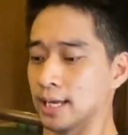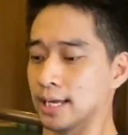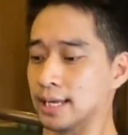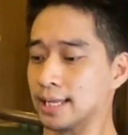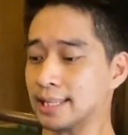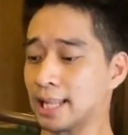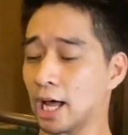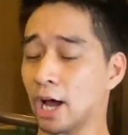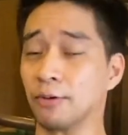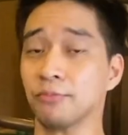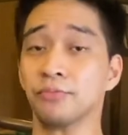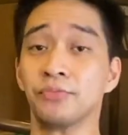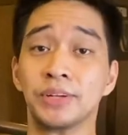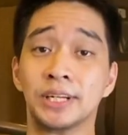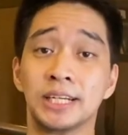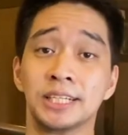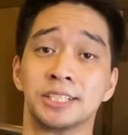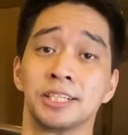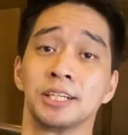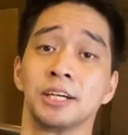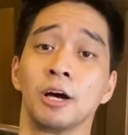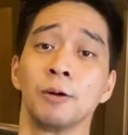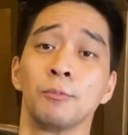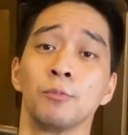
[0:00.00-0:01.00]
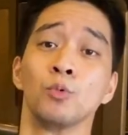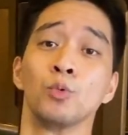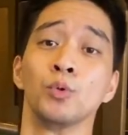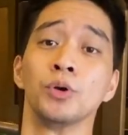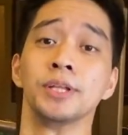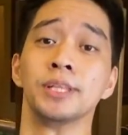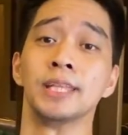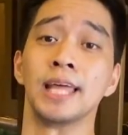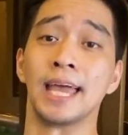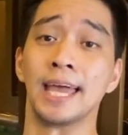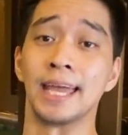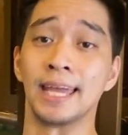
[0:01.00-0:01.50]
Now I'm finishing up
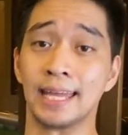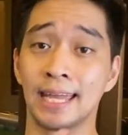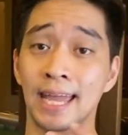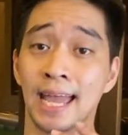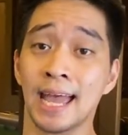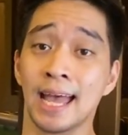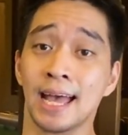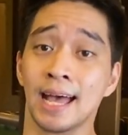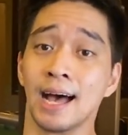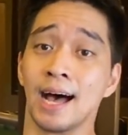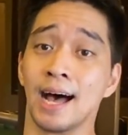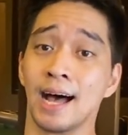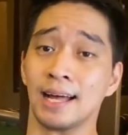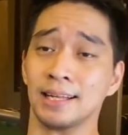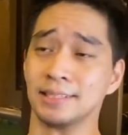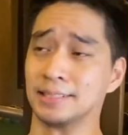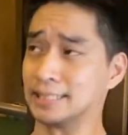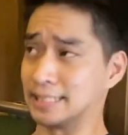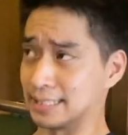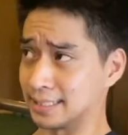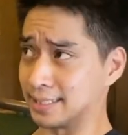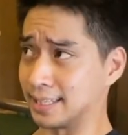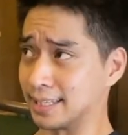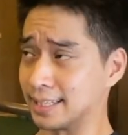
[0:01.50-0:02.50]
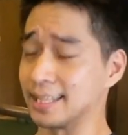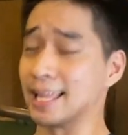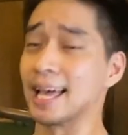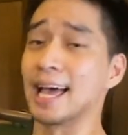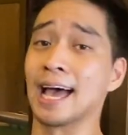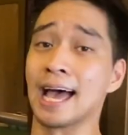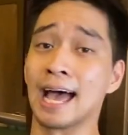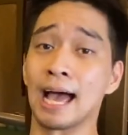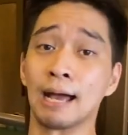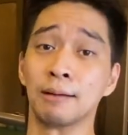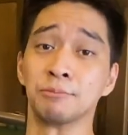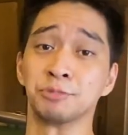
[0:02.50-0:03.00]
with a seated
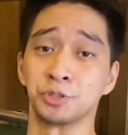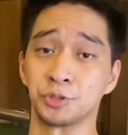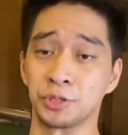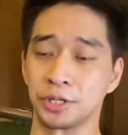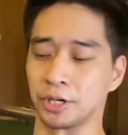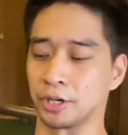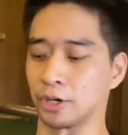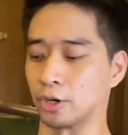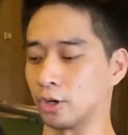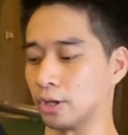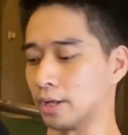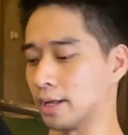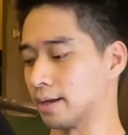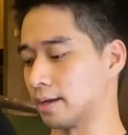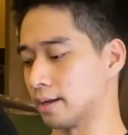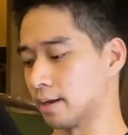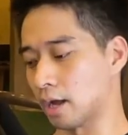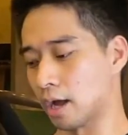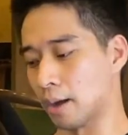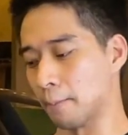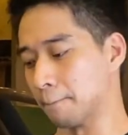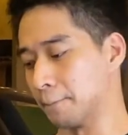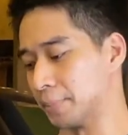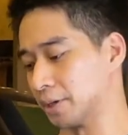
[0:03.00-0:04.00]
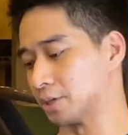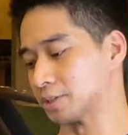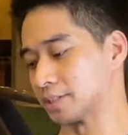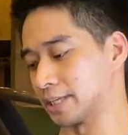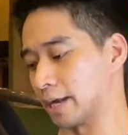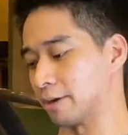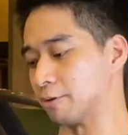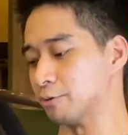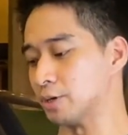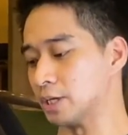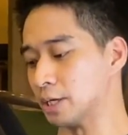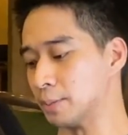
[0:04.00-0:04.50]
hamstring curl because I
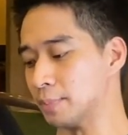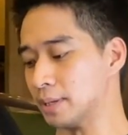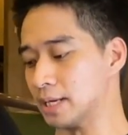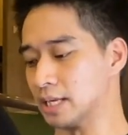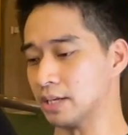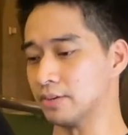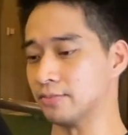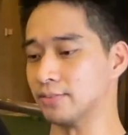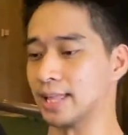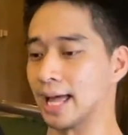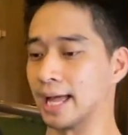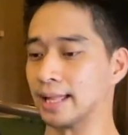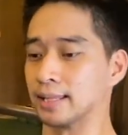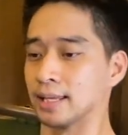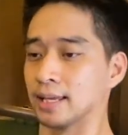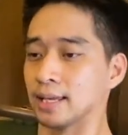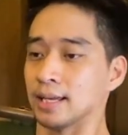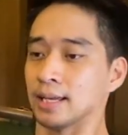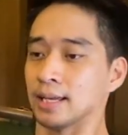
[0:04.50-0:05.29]
really believe that